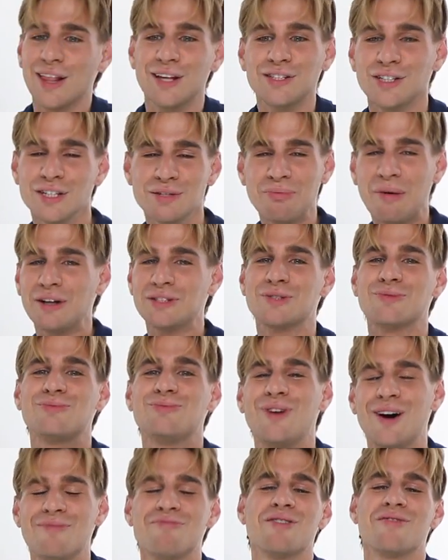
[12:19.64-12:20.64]
let's just watch
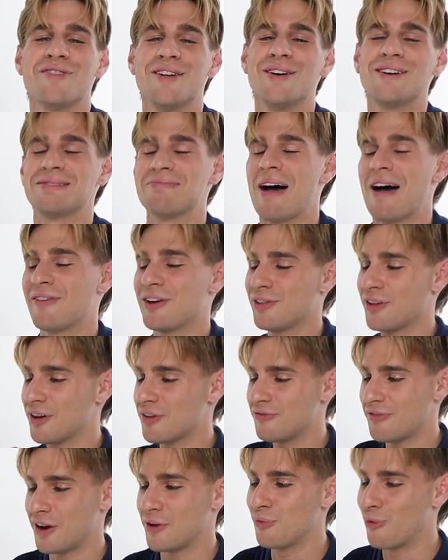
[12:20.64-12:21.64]
one more video because I'm having a lot
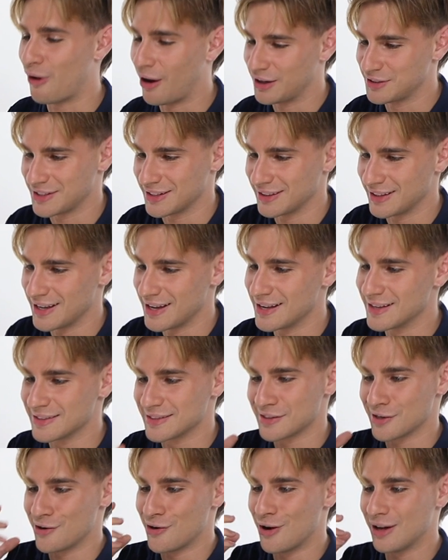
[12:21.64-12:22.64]
of fun watching
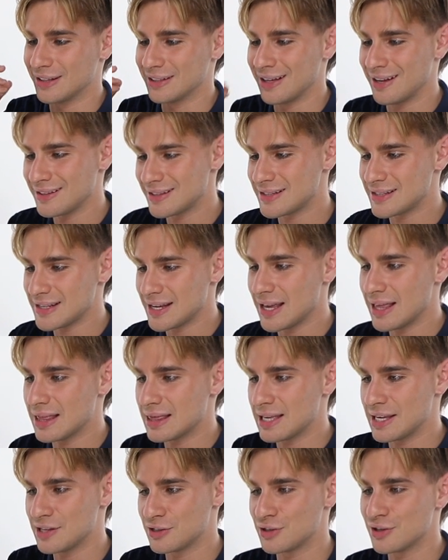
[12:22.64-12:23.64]
these. So let's see
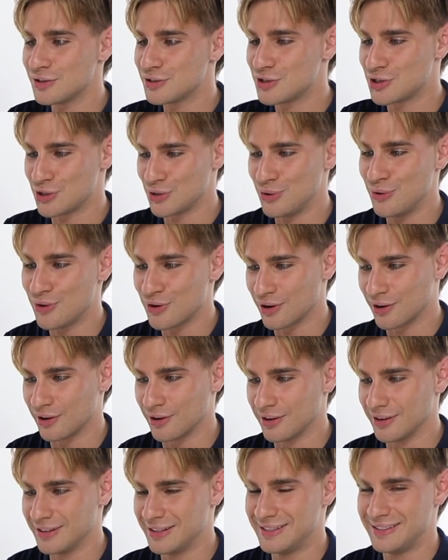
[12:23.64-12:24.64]
these 2
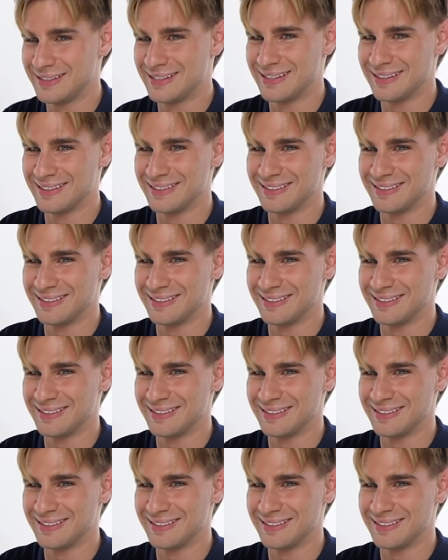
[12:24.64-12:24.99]
girls.